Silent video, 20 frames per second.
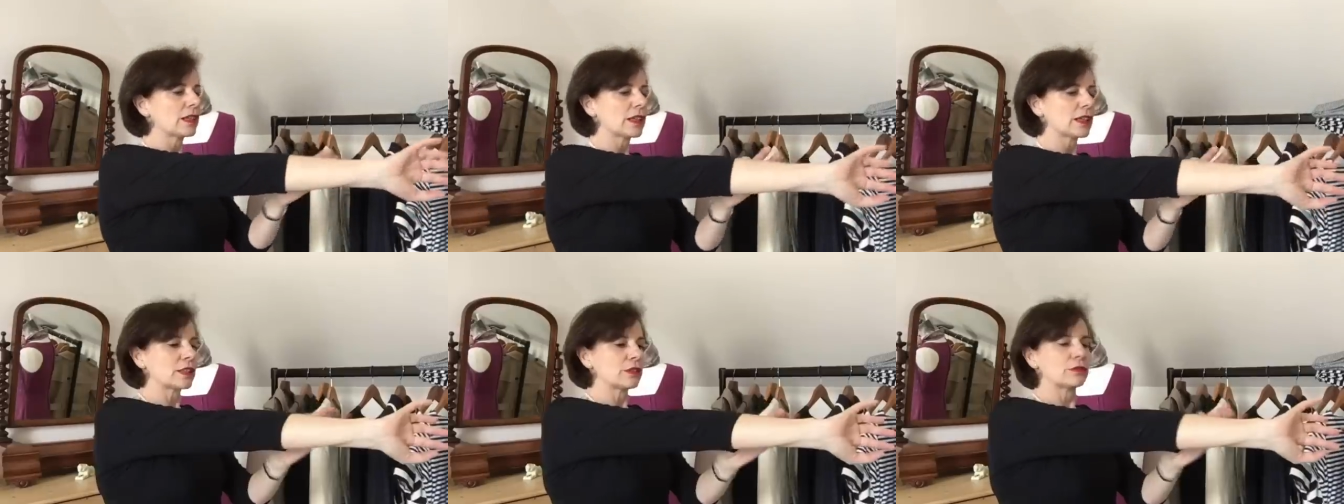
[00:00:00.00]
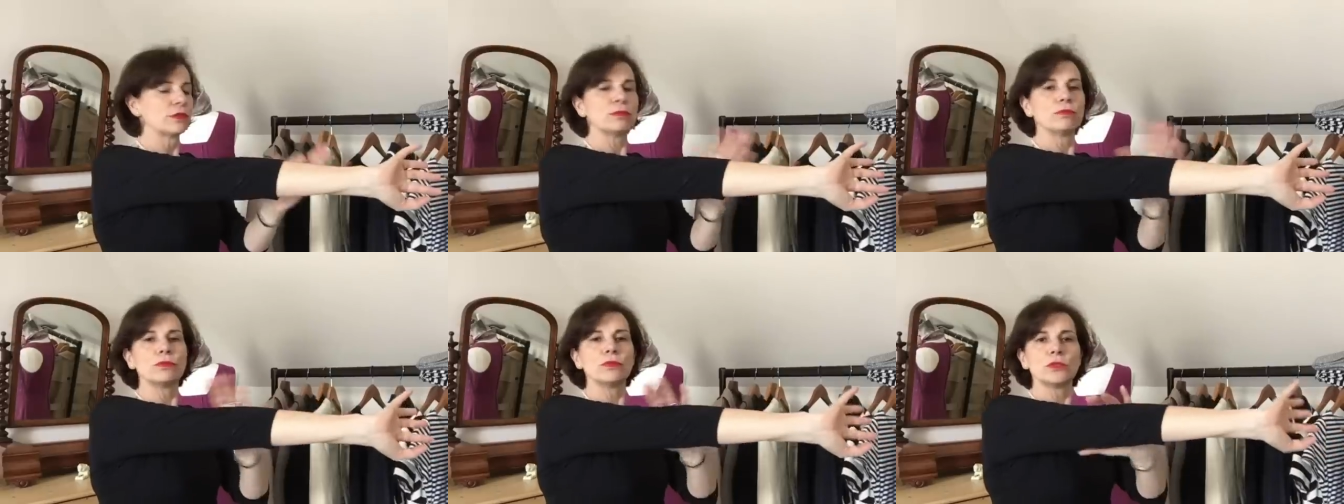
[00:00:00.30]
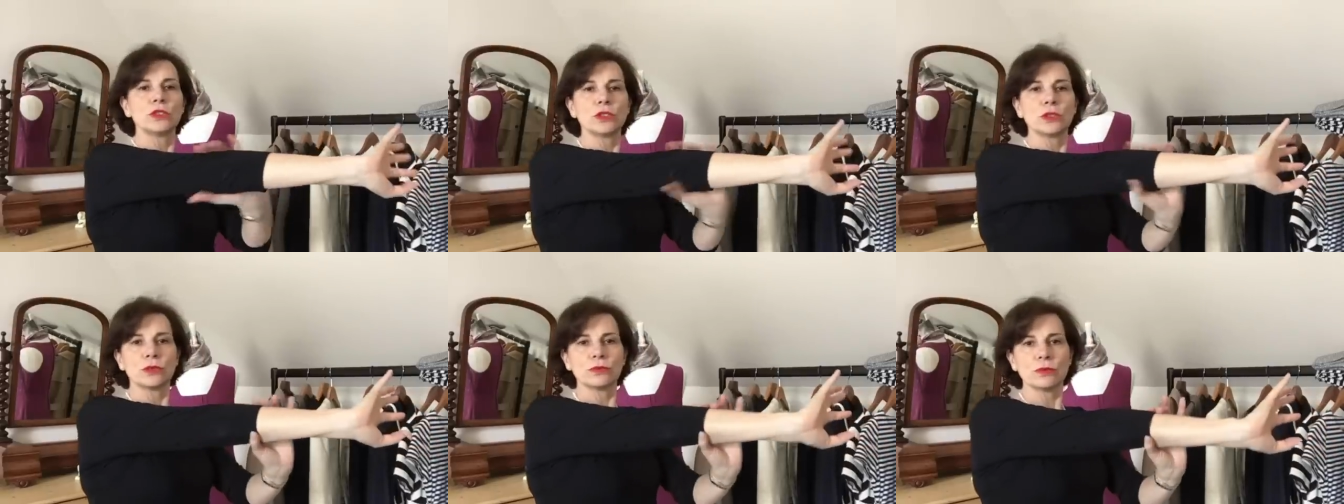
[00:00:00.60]
kind of,
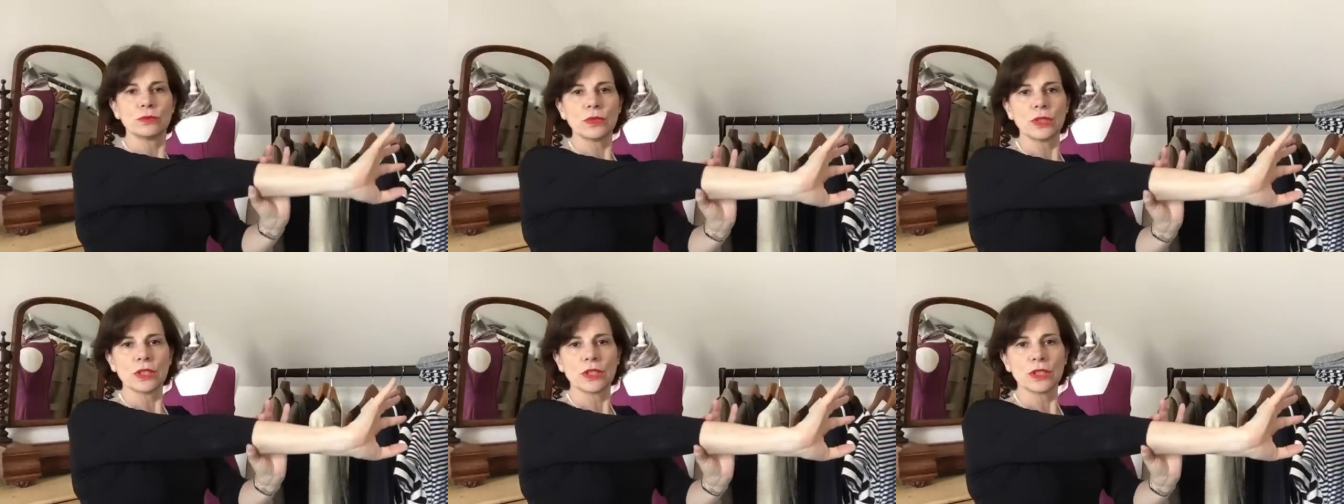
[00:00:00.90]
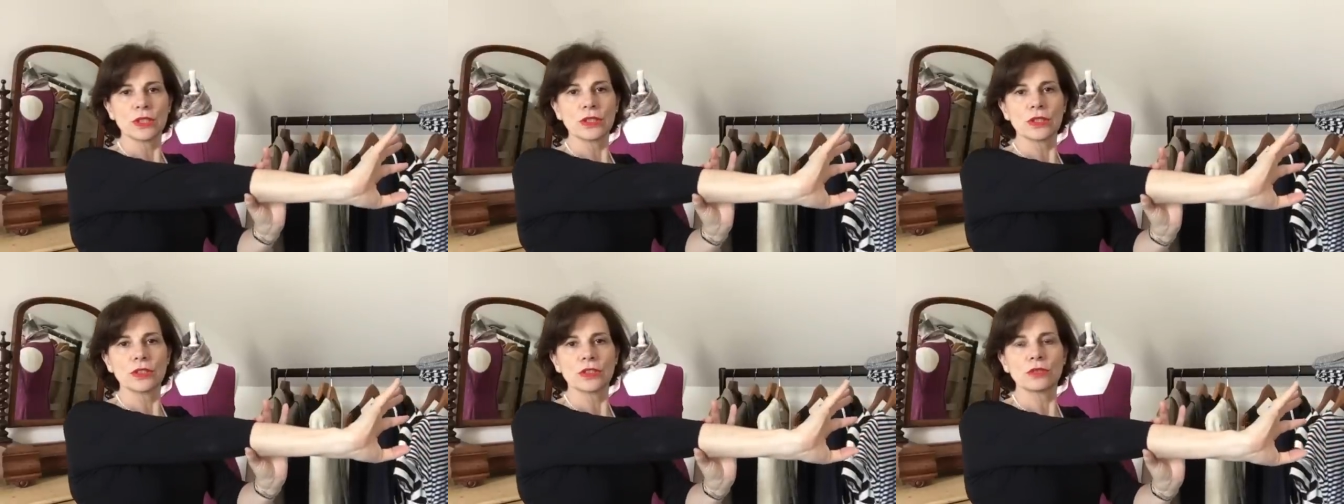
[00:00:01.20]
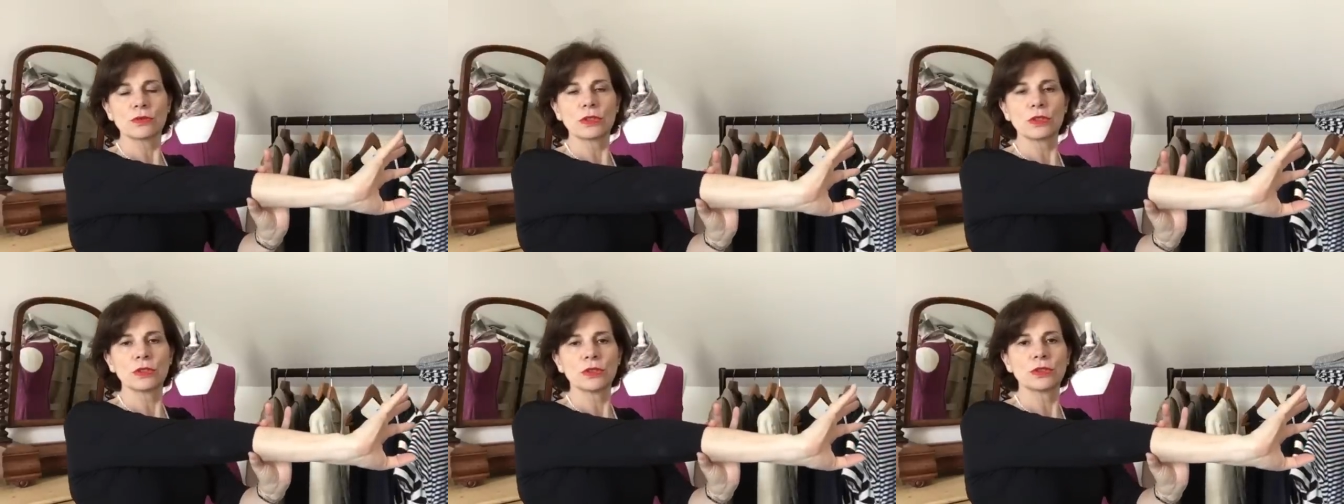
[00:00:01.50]
you know, uh,
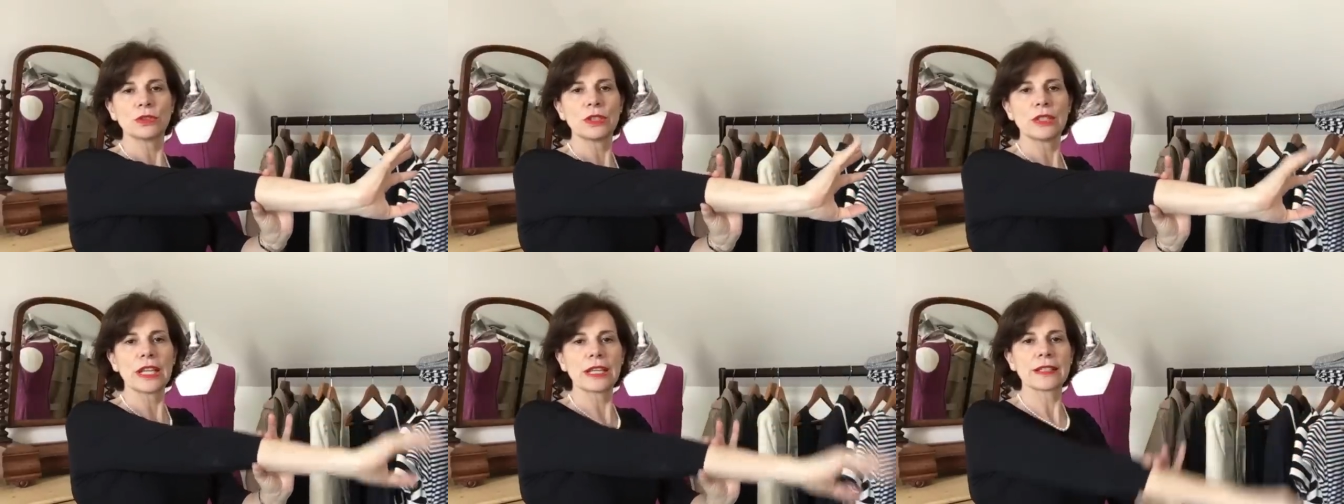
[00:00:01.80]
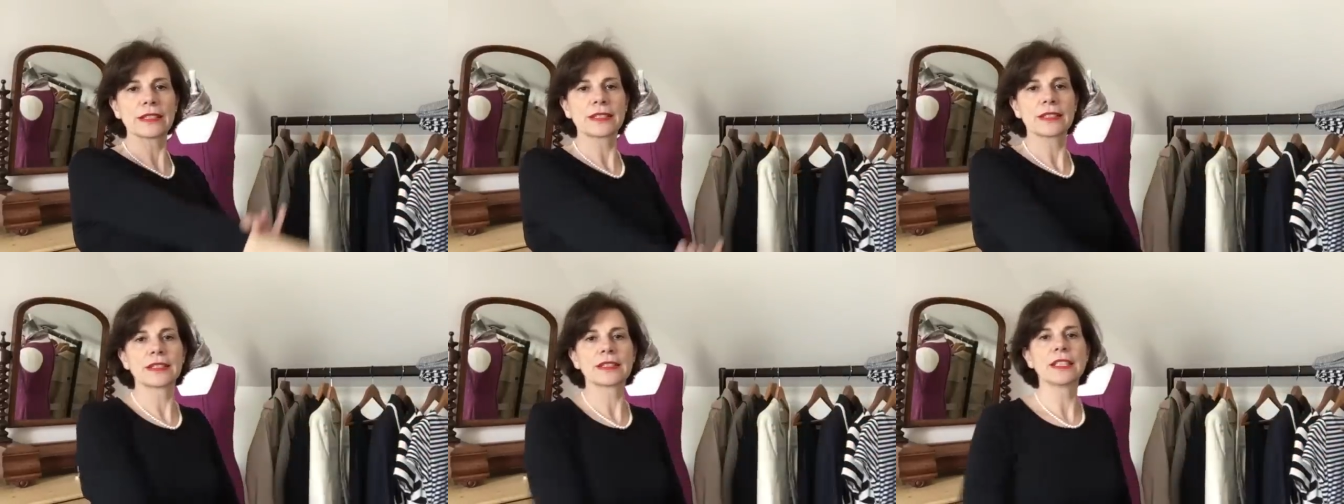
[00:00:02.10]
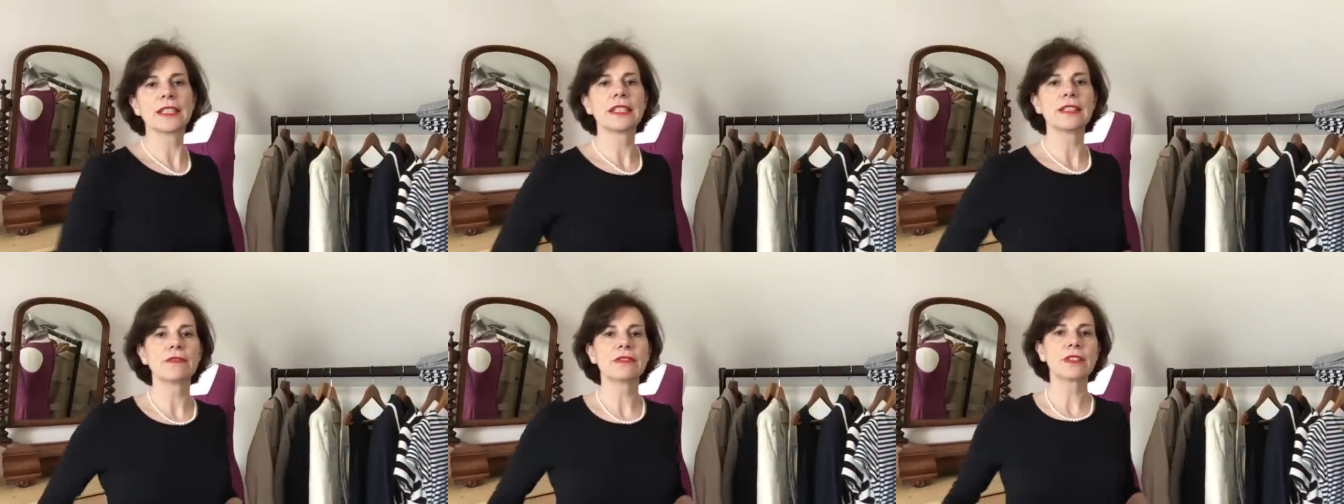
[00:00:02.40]
three-quarter length
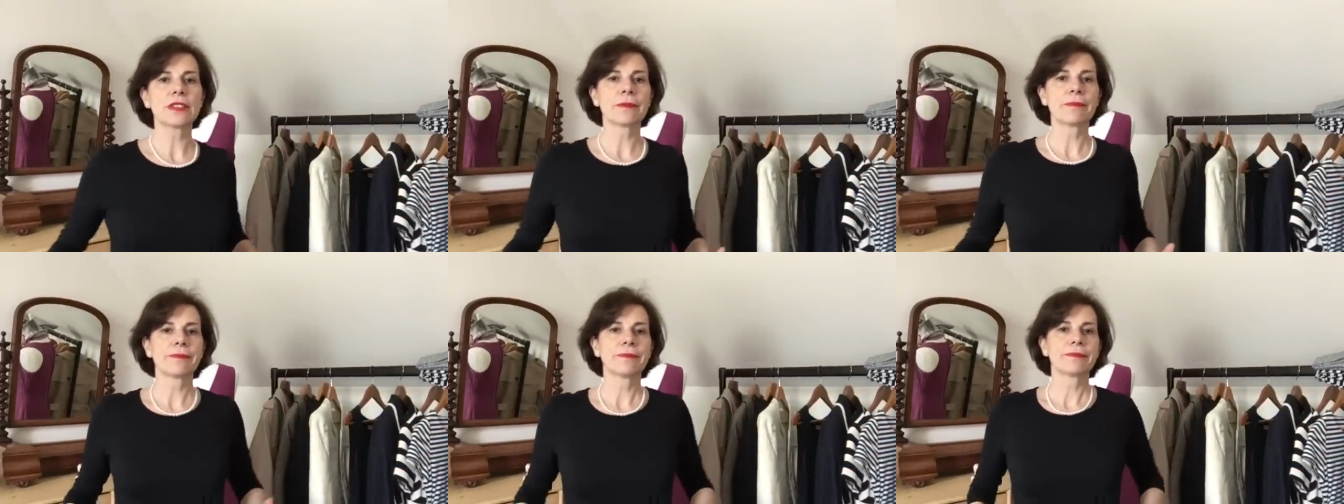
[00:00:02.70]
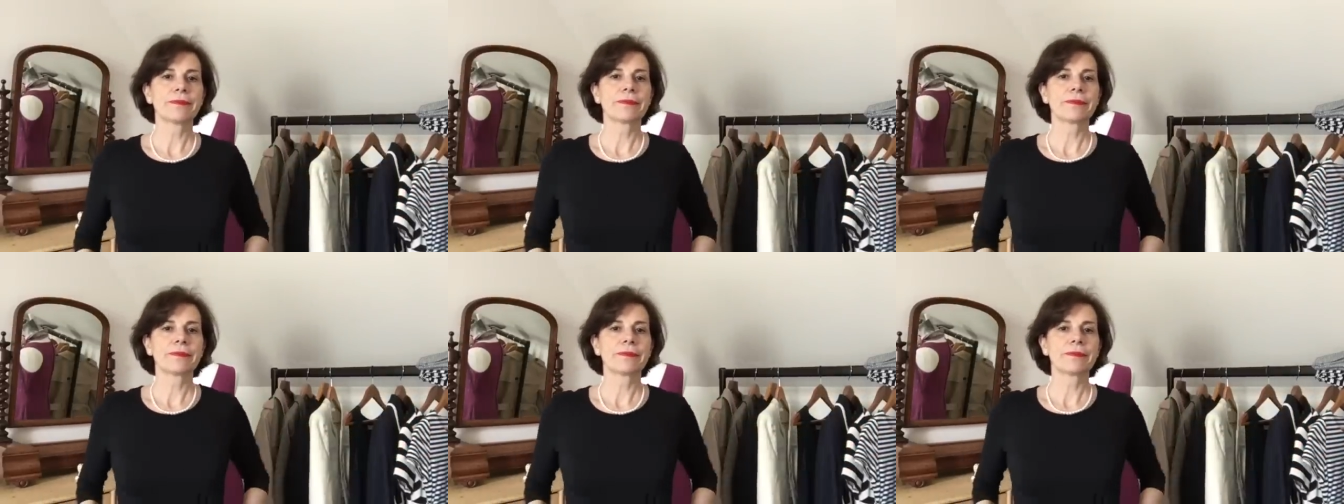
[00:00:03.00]
sleeves.